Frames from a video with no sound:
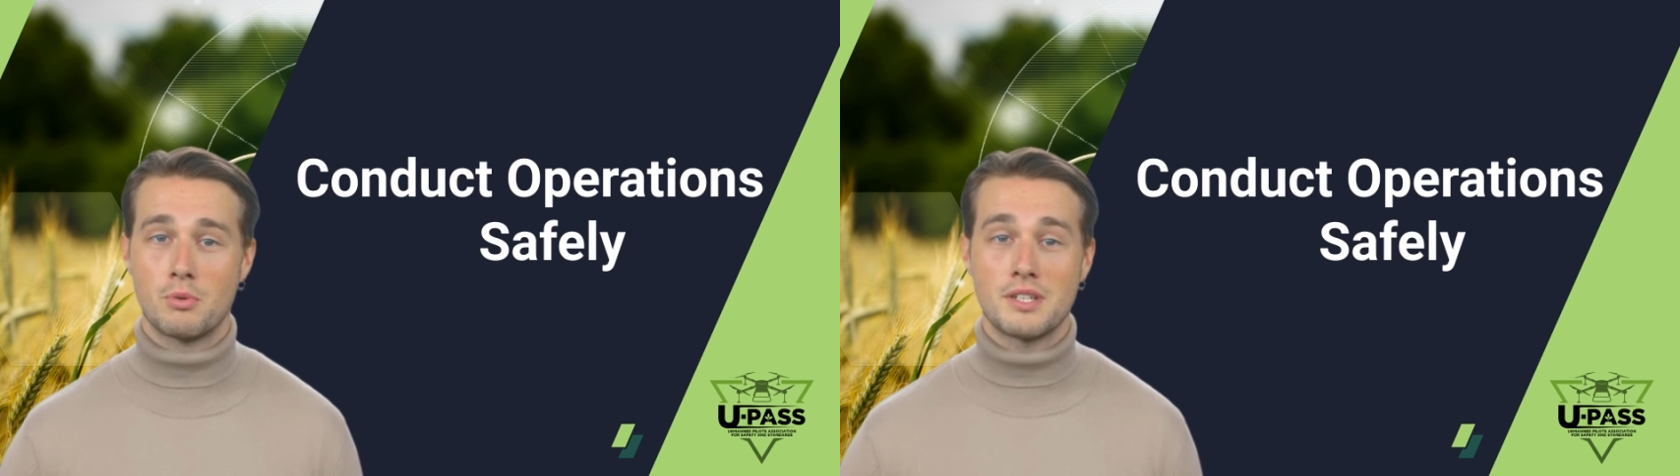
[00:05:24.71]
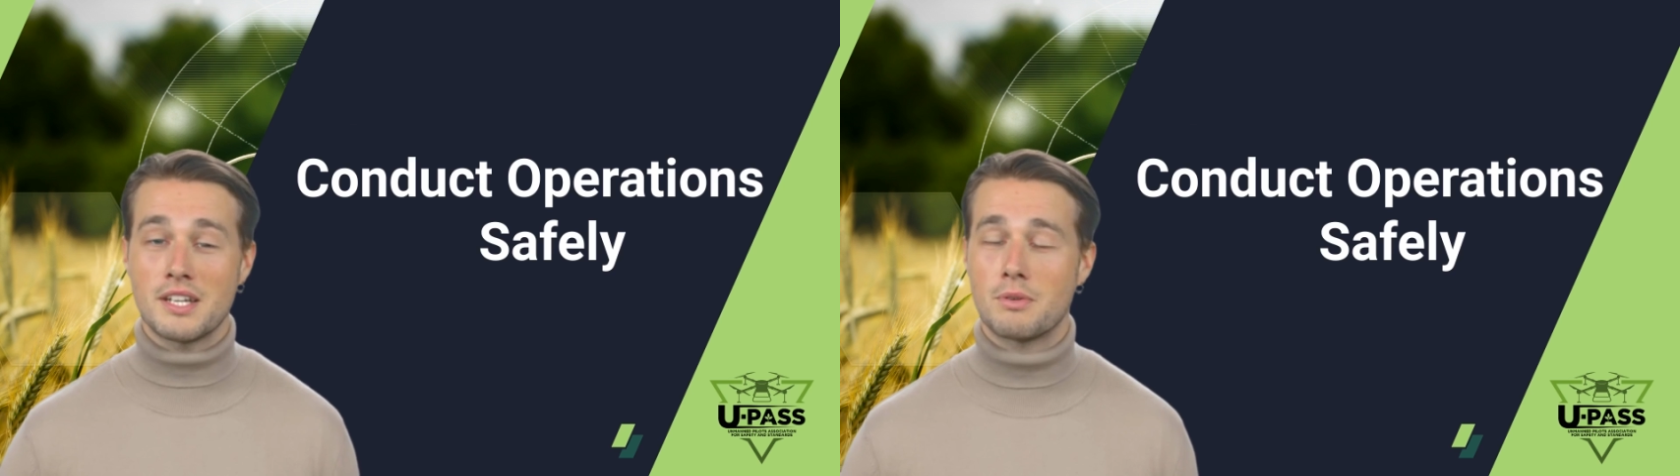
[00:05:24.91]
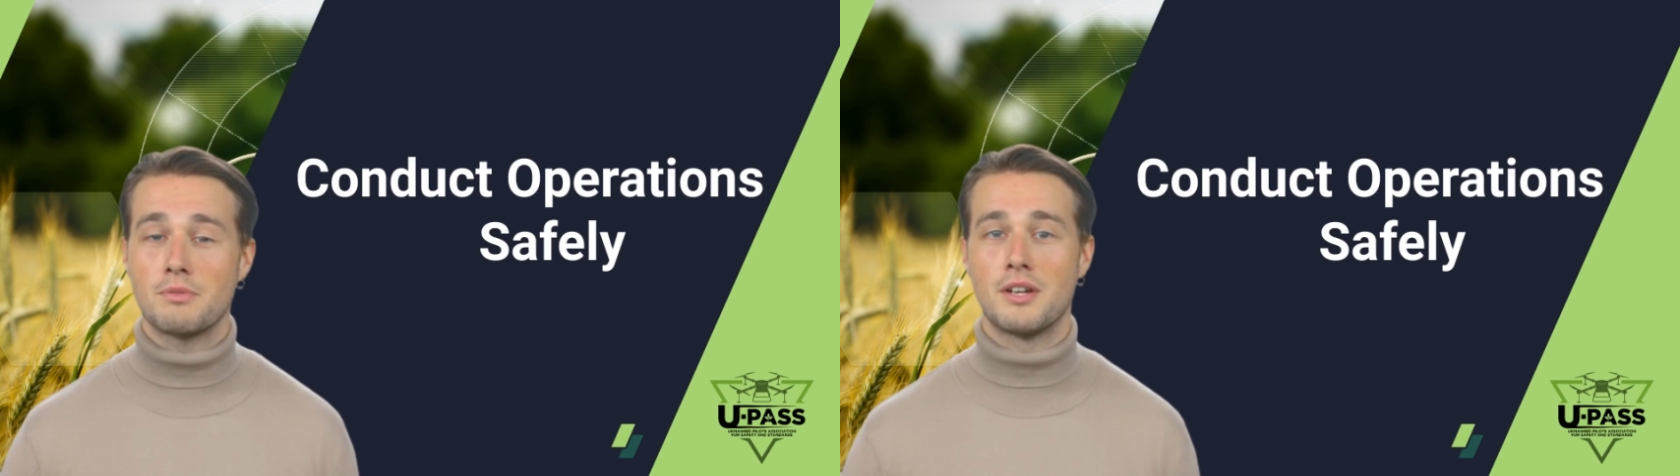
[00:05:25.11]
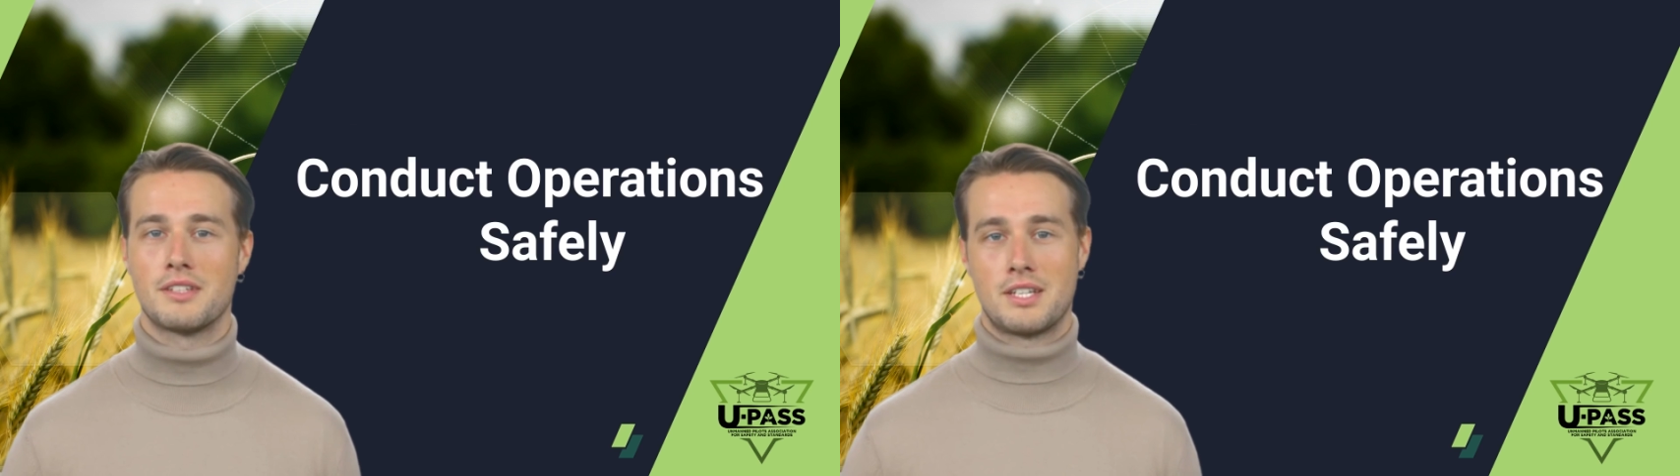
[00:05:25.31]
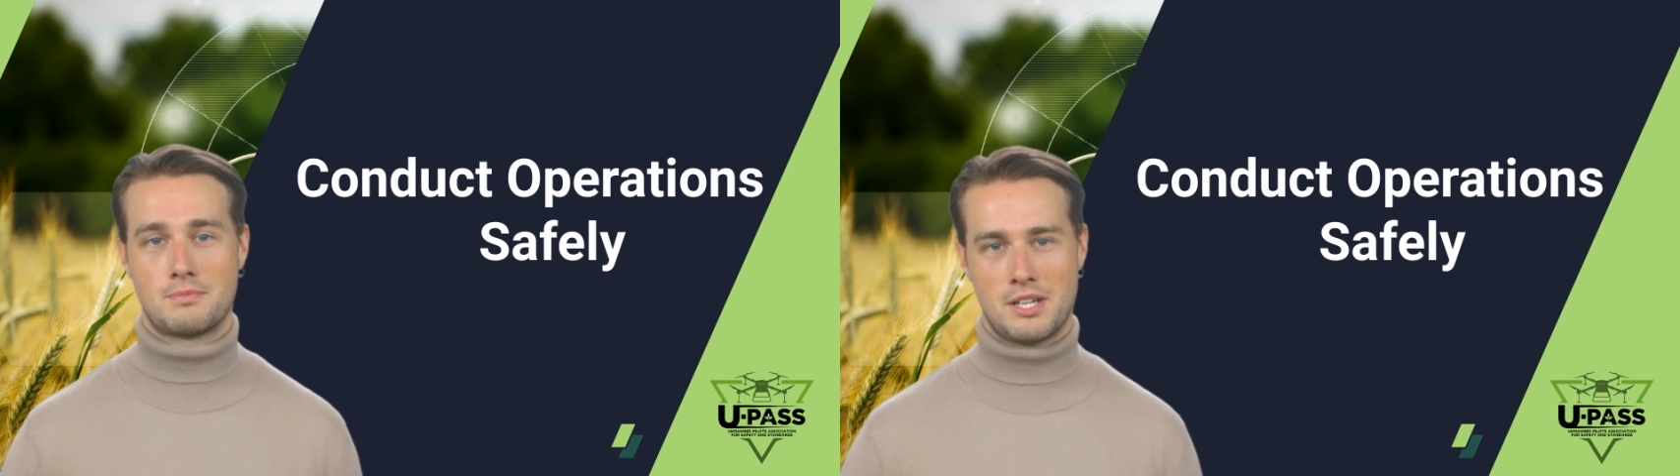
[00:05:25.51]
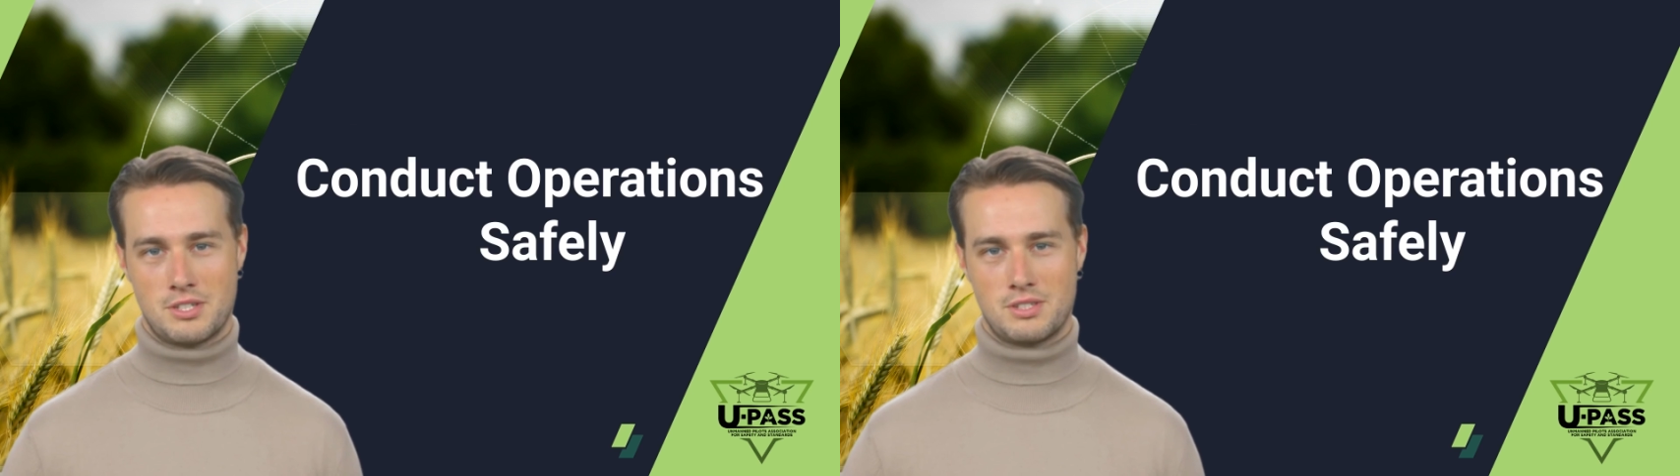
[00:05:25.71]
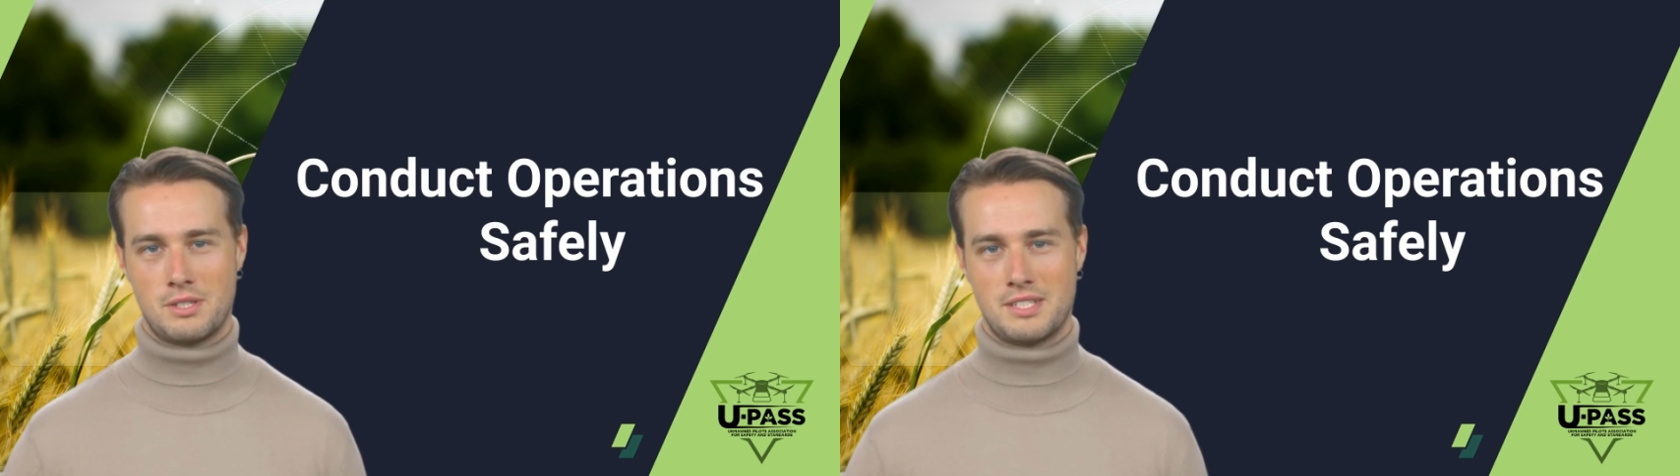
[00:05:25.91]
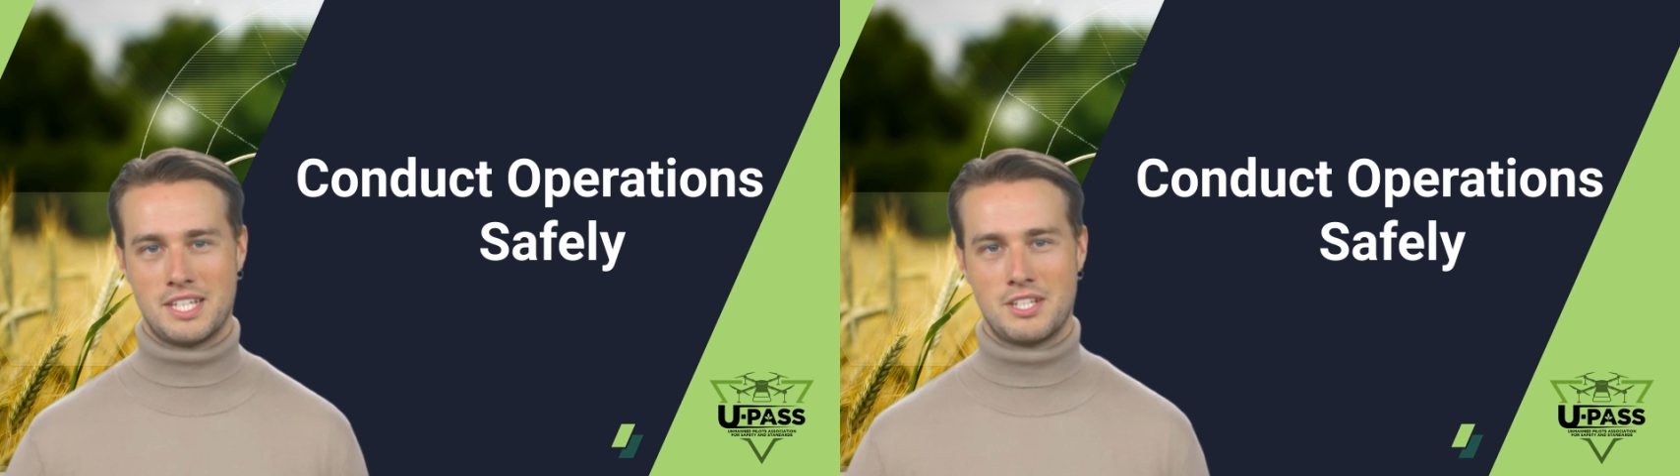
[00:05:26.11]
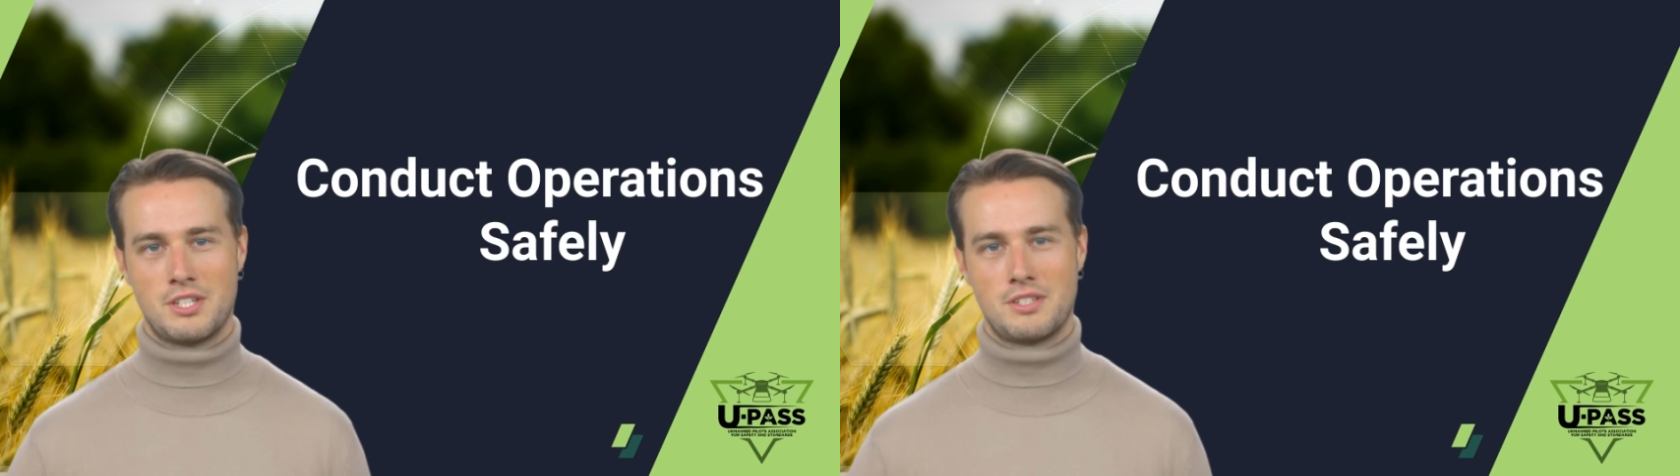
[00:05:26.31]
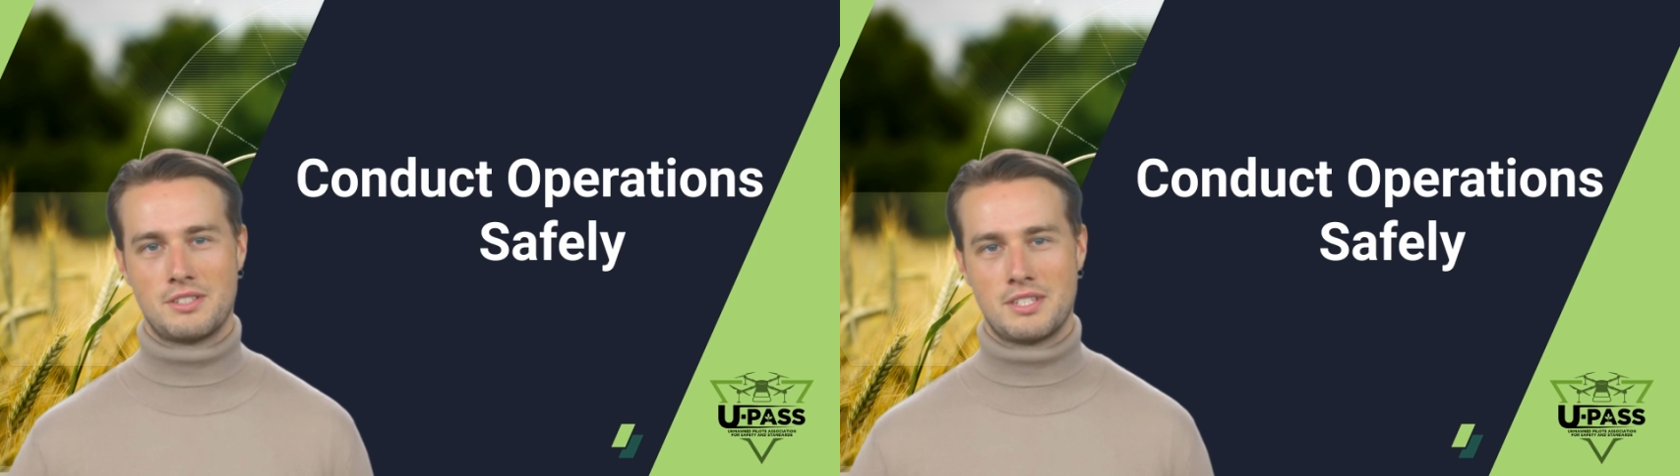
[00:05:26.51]
within the previous mentioned
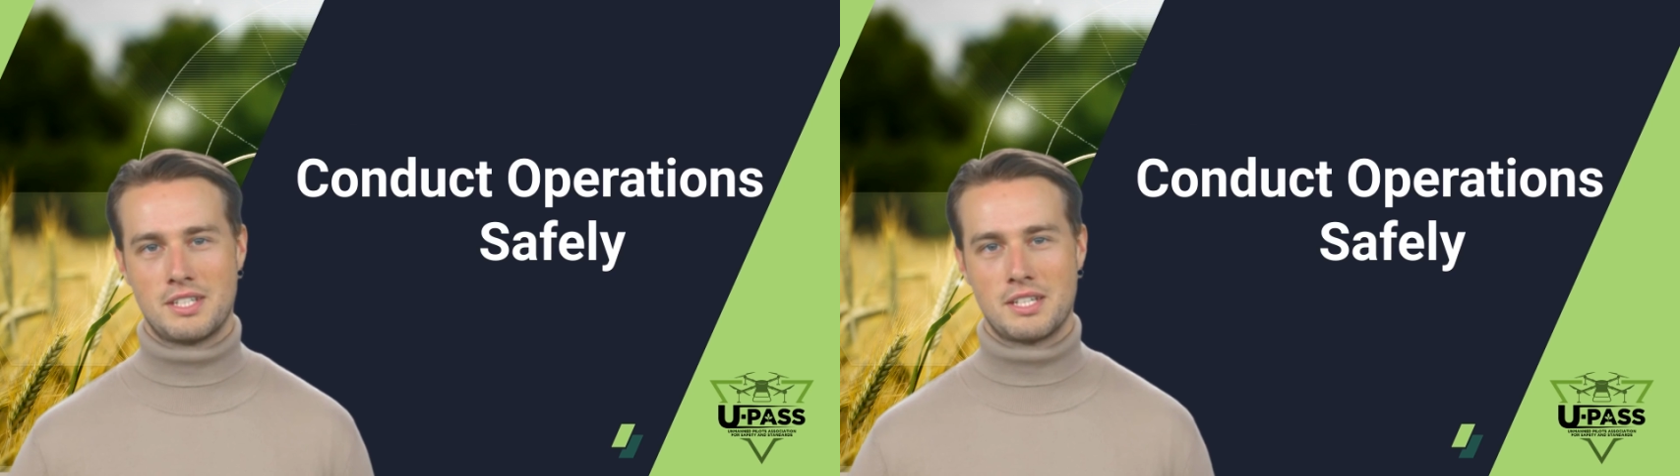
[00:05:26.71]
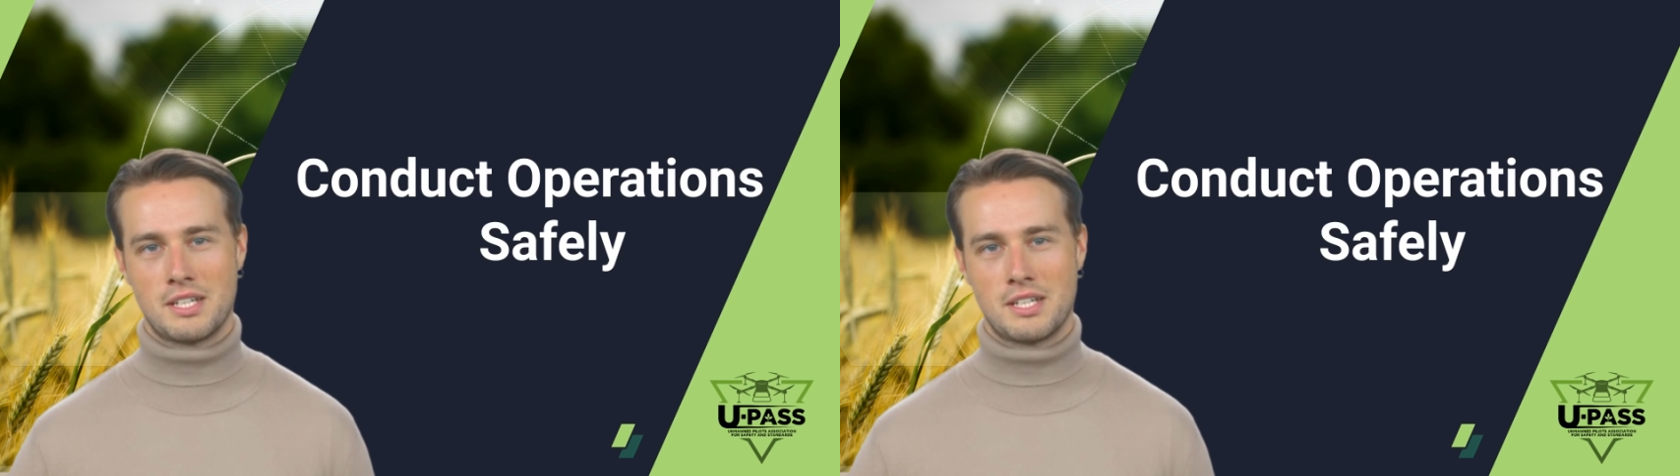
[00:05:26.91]
limitations,